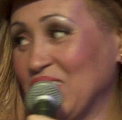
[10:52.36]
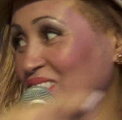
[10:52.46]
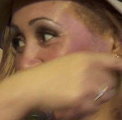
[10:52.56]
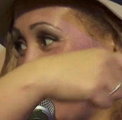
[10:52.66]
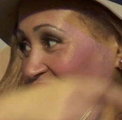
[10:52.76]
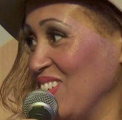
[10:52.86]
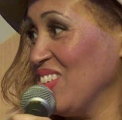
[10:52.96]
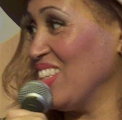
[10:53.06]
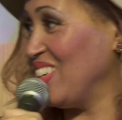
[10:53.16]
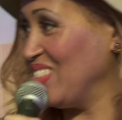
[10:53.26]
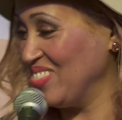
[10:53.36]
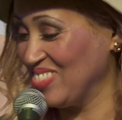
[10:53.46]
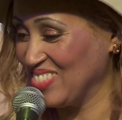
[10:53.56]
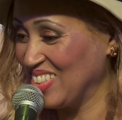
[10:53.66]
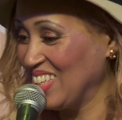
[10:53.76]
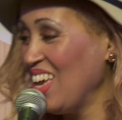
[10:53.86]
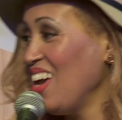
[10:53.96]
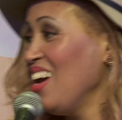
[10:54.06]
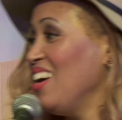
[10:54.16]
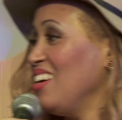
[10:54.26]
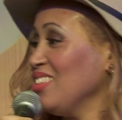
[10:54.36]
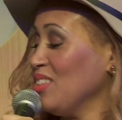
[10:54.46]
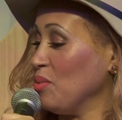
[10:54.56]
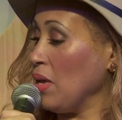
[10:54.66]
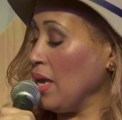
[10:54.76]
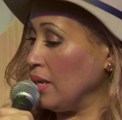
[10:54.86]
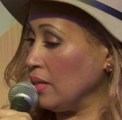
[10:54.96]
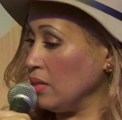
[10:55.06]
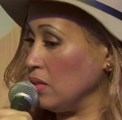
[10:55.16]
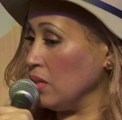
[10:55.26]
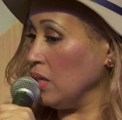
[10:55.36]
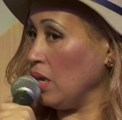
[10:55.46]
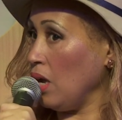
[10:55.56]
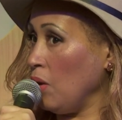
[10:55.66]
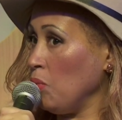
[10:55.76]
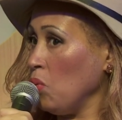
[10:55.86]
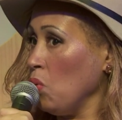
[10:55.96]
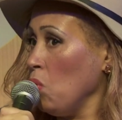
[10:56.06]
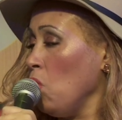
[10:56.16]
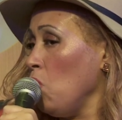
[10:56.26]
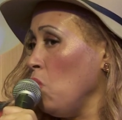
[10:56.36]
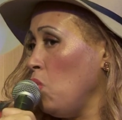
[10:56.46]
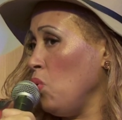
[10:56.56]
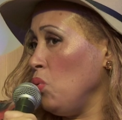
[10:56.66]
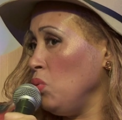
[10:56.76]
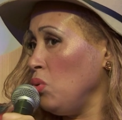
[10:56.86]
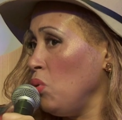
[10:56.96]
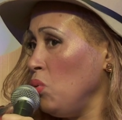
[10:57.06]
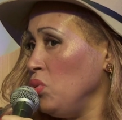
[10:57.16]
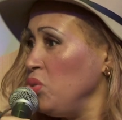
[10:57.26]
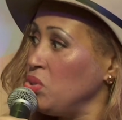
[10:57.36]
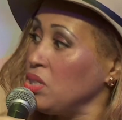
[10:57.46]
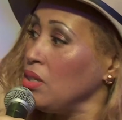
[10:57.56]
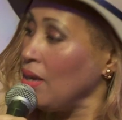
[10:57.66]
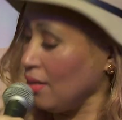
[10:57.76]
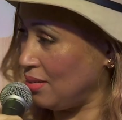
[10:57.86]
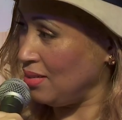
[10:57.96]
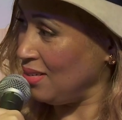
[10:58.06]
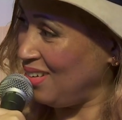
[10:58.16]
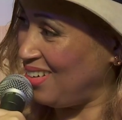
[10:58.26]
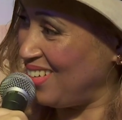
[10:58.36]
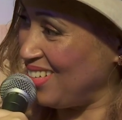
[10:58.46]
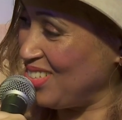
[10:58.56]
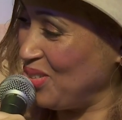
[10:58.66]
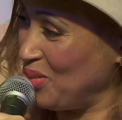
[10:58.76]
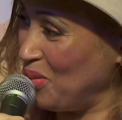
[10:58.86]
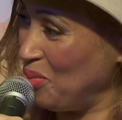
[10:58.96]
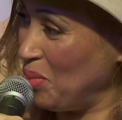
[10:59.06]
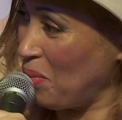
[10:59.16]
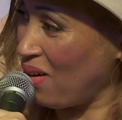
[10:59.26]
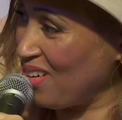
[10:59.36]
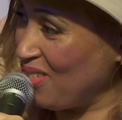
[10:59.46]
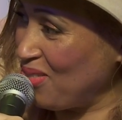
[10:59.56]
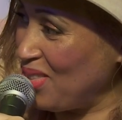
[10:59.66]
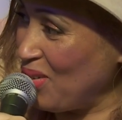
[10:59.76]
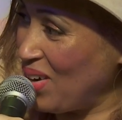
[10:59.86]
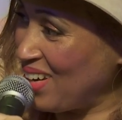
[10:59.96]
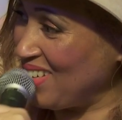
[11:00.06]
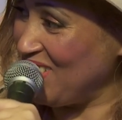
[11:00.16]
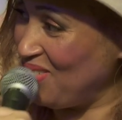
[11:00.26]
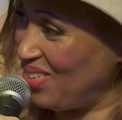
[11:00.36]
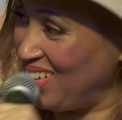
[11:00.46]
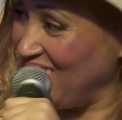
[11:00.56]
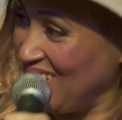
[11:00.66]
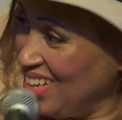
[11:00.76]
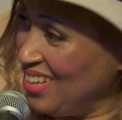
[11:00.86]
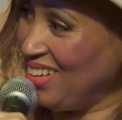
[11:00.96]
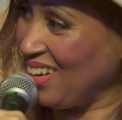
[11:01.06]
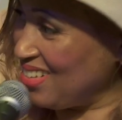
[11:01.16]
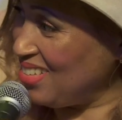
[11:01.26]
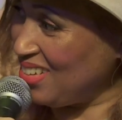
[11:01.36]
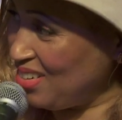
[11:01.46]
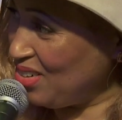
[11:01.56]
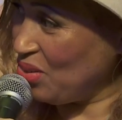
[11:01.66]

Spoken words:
Mr. Clarke over there. Awesome. And who do you select to be part of the Reggae Diva legacy?